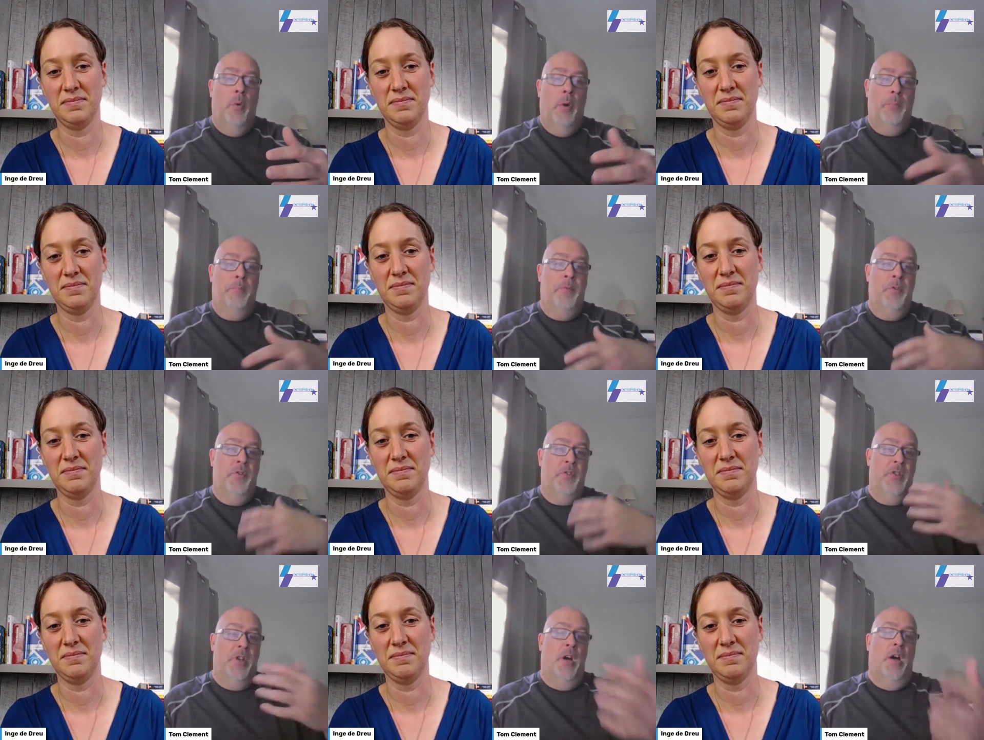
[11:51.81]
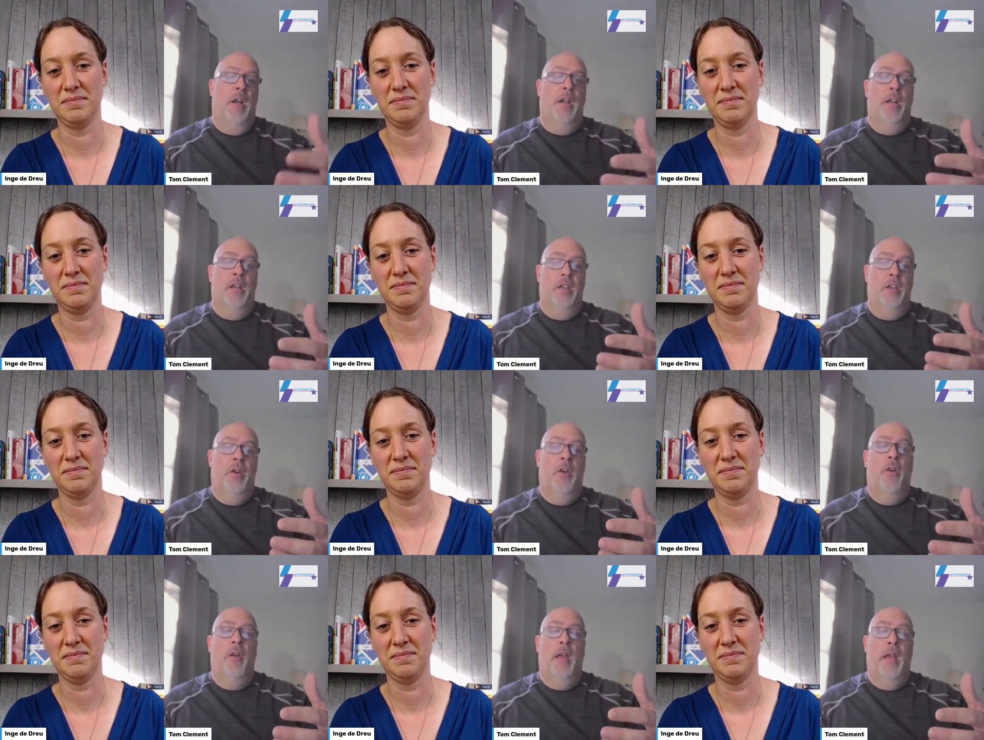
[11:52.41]
Speaker 1: what persona
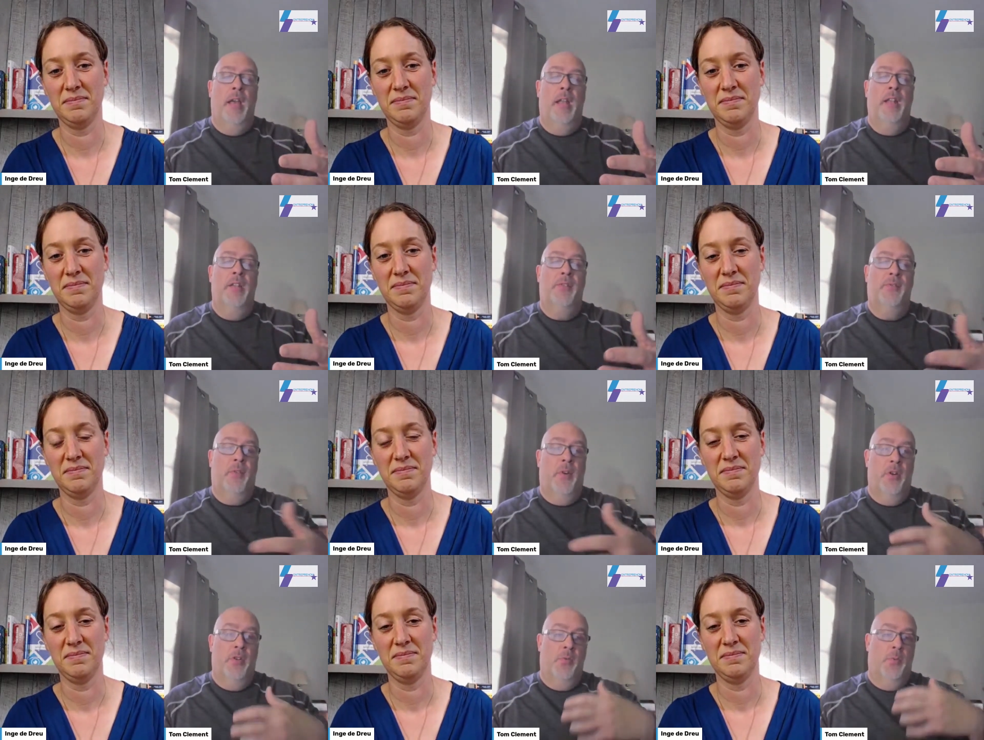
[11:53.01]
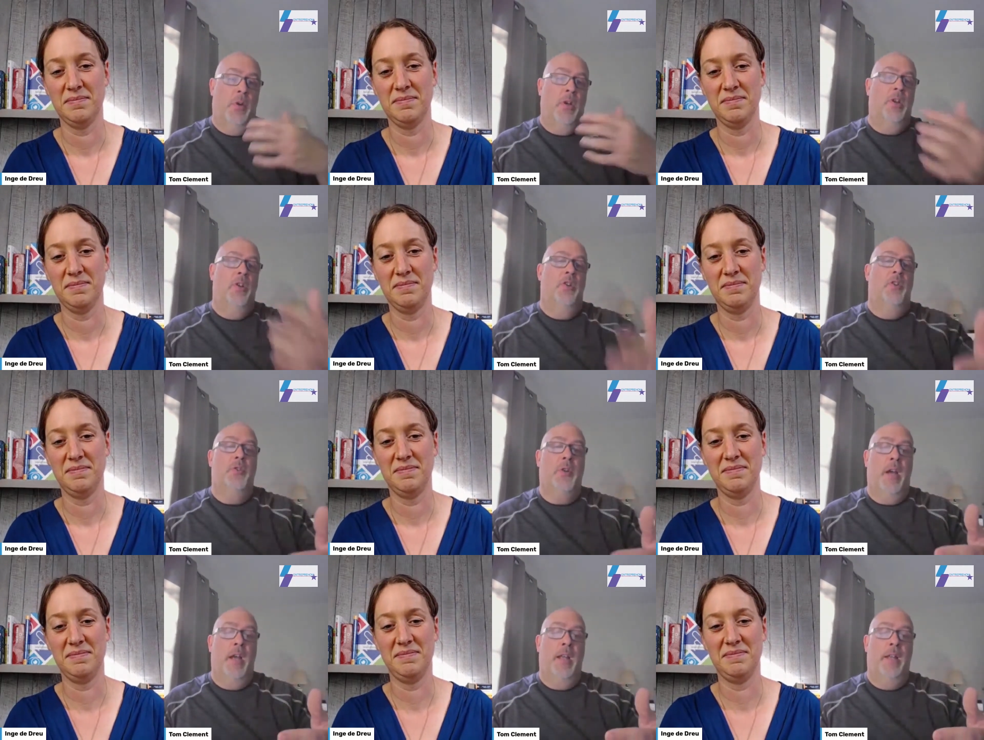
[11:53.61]
you're in as far as what
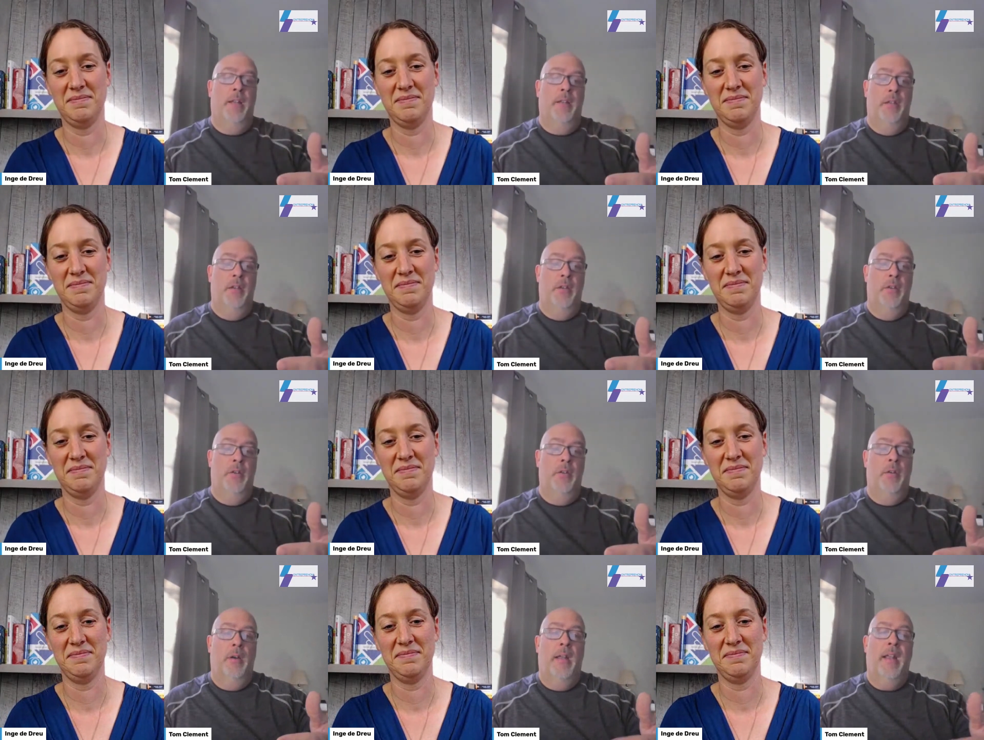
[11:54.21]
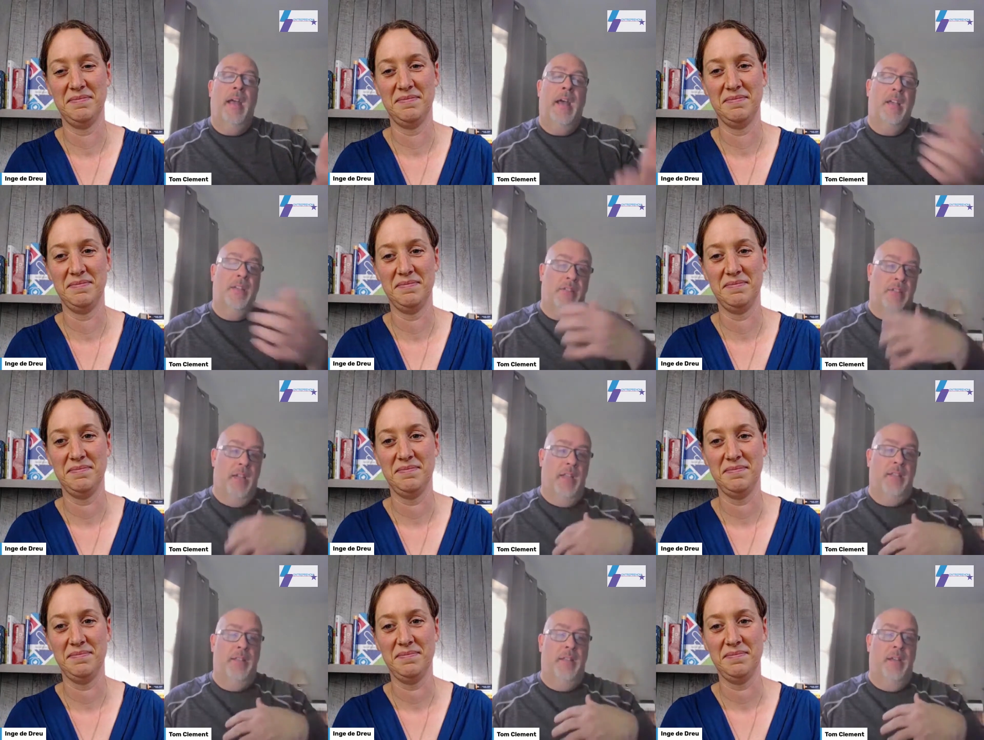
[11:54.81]
you're trying to do, and
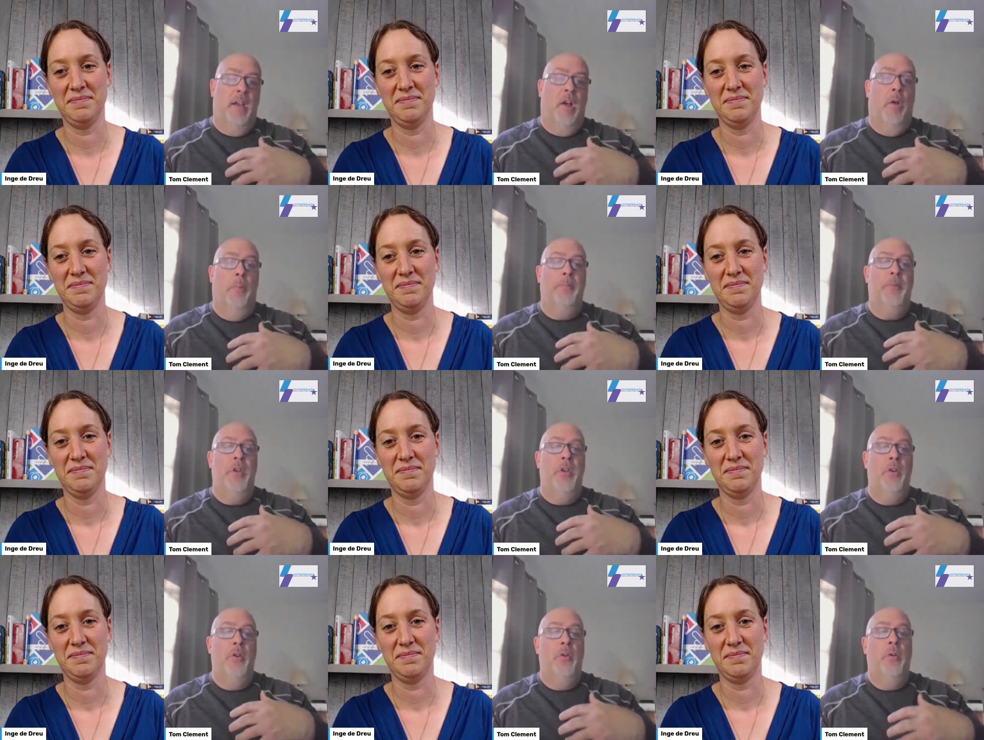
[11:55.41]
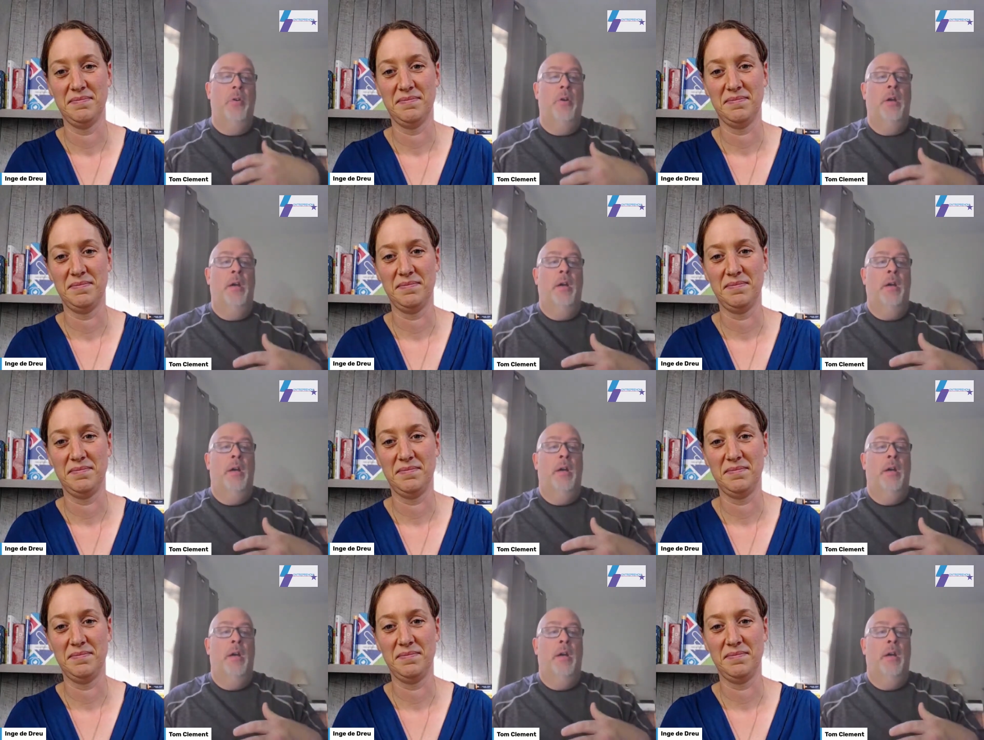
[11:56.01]
ask it to help you,